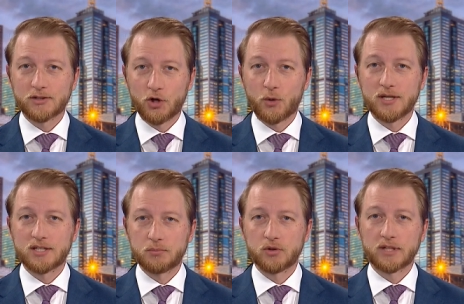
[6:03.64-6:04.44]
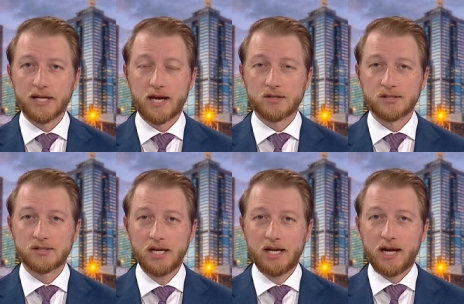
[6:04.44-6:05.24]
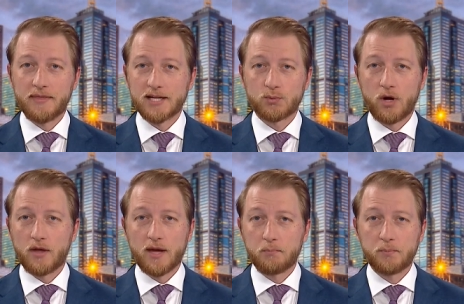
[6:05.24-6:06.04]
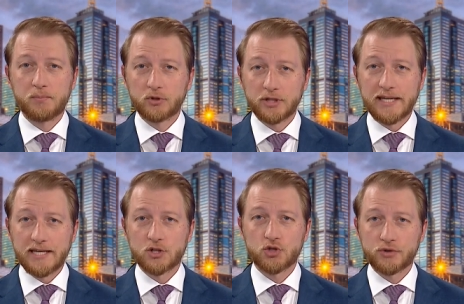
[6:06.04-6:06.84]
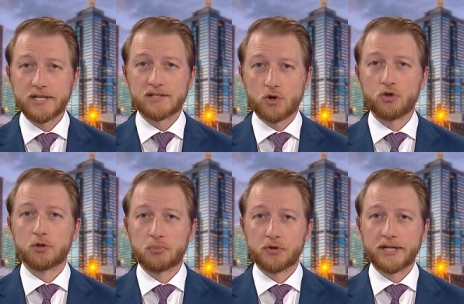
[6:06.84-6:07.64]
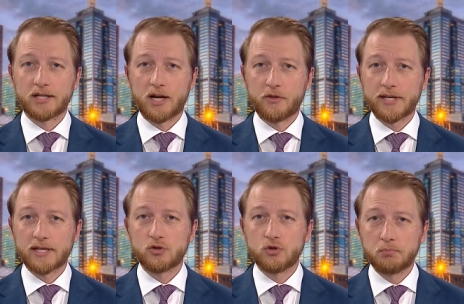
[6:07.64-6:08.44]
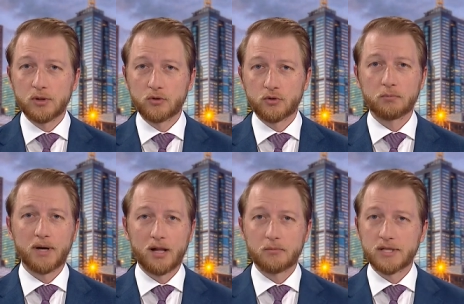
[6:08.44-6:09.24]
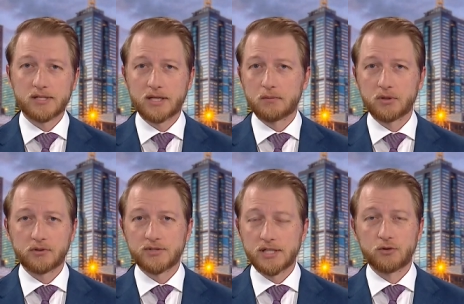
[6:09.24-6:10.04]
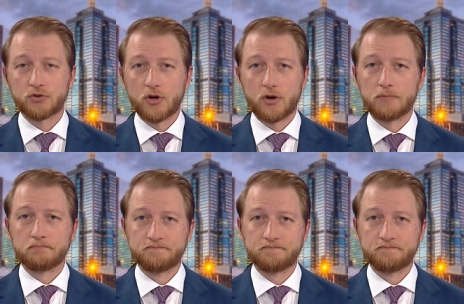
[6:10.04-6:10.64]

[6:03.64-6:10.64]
that go into building houses, and that's why the building industry is on the brink. I don't think a new bill through the parliament is going to build a single new home.